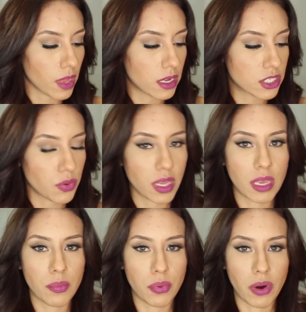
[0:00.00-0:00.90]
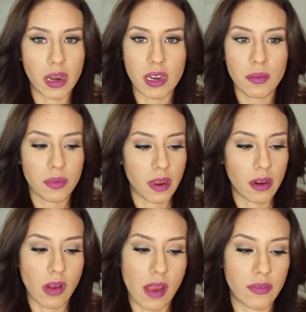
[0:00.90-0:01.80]
I just want to keep wearing it but I
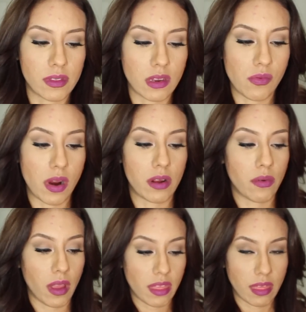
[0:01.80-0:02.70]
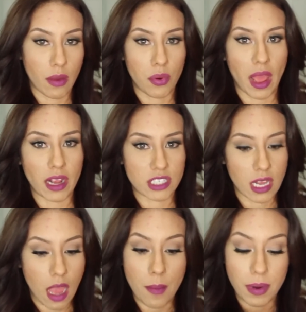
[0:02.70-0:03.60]
don't have nothing to wear it with that would
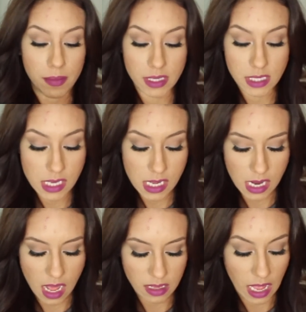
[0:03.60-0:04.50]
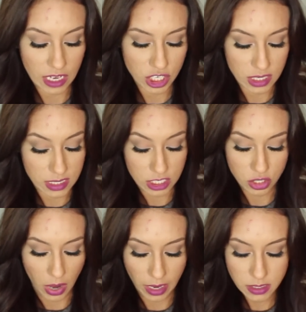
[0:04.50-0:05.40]
actually complement it and not actually
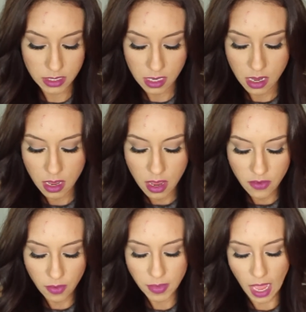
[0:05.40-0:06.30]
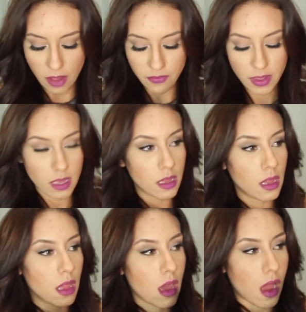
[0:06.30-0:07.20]
distract from the outfit
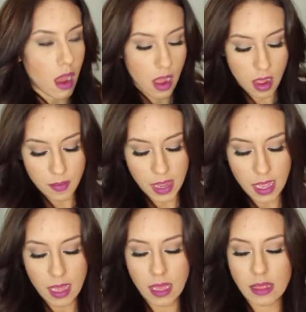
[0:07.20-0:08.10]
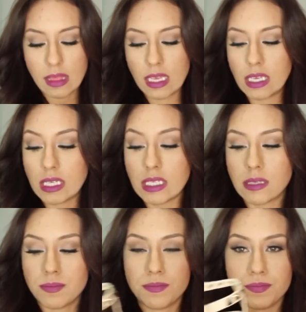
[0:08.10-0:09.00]
um, and
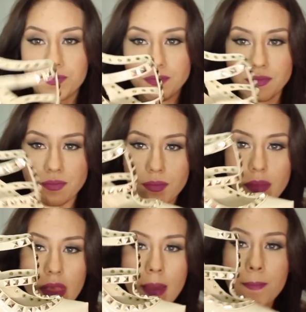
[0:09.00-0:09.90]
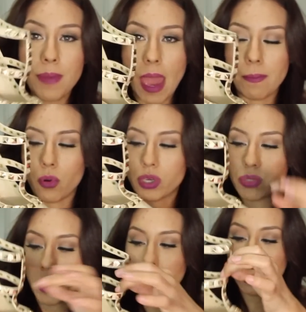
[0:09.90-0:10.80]
these bad
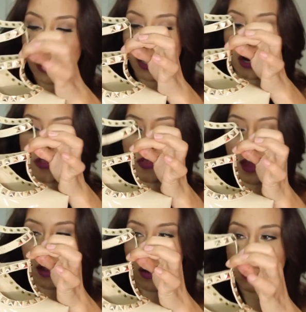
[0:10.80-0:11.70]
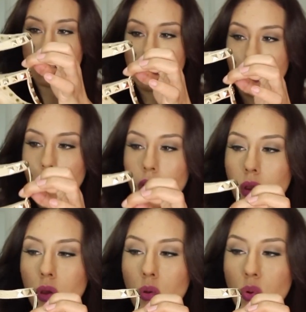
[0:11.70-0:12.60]
boys right here they are
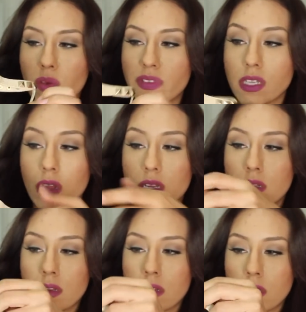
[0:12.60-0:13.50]
so Louis Vuitton